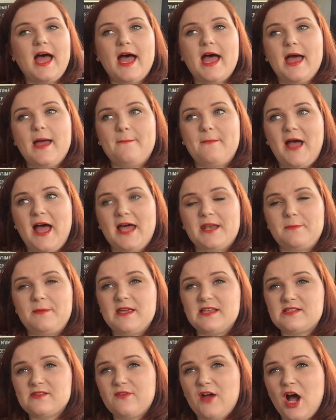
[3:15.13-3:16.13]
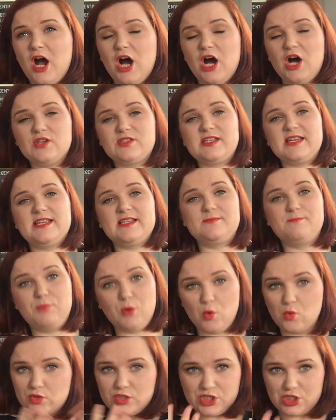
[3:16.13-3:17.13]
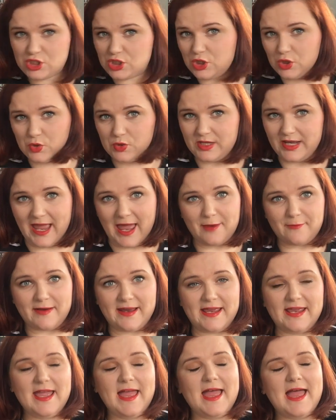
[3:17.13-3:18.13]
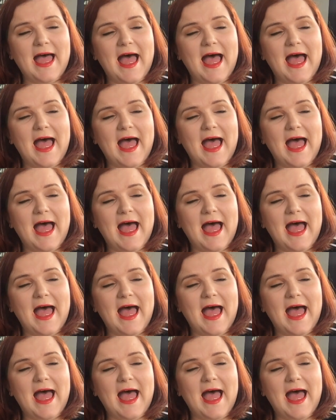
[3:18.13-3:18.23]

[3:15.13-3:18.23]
um, and a piece of art is bought to the gallery.